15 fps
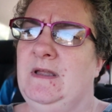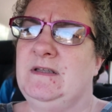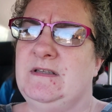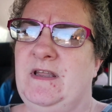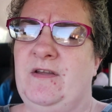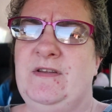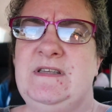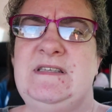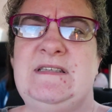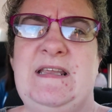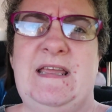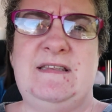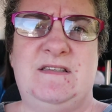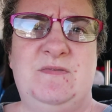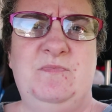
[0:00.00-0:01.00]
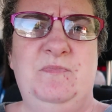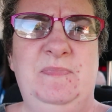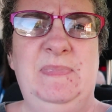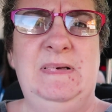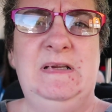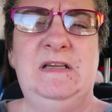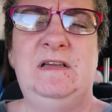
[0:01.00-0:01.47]
Let's go and get
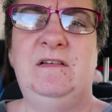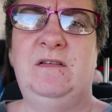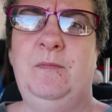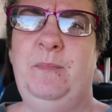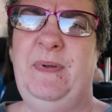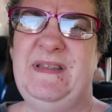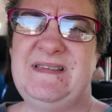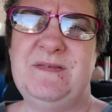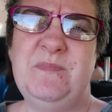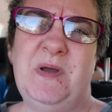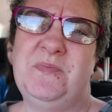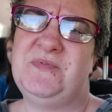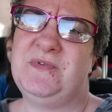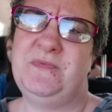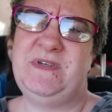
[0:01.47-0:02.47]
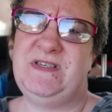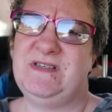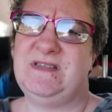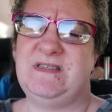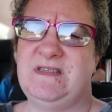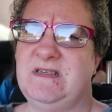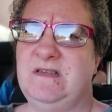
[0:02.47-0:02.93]
some bits and bobs that we
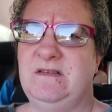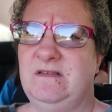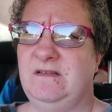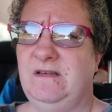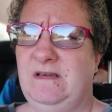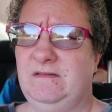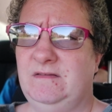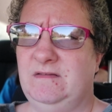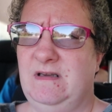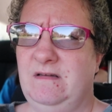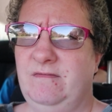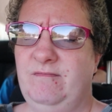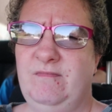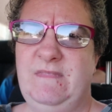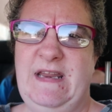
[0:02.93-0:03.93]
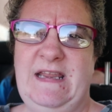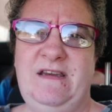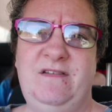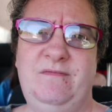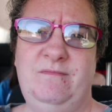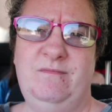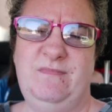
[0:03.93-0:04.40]
just
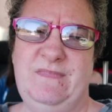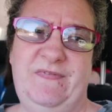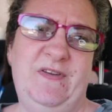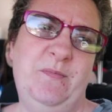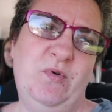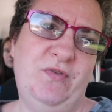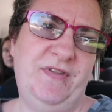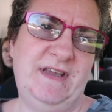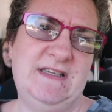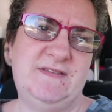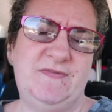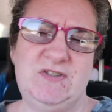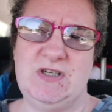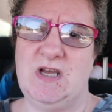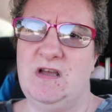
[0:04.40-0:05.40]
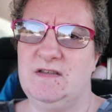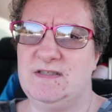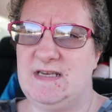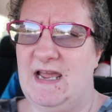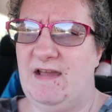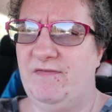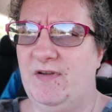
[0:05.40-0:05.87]
need. A few more things for Charles
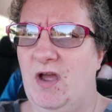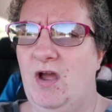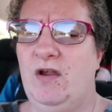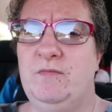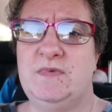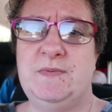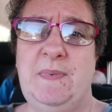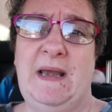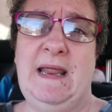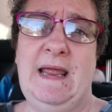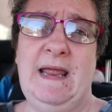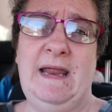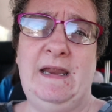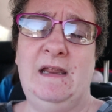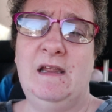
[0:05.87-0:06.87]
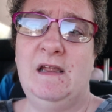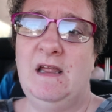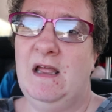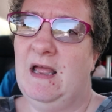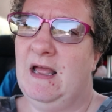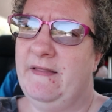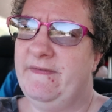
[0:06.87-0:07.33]
to have at home to play,
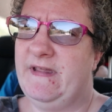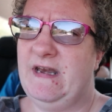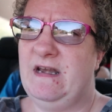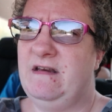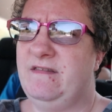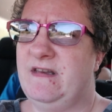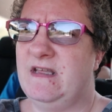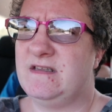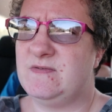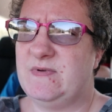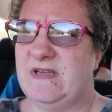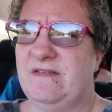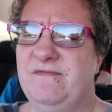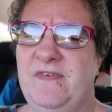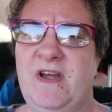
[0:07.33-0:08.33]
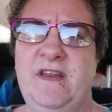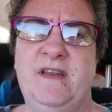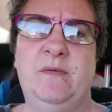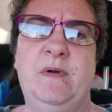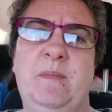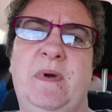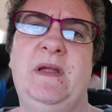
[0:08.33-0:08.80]
and then anything else we can find
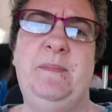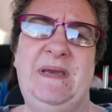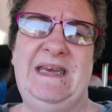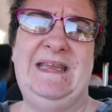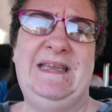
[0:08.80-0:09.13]
that we might be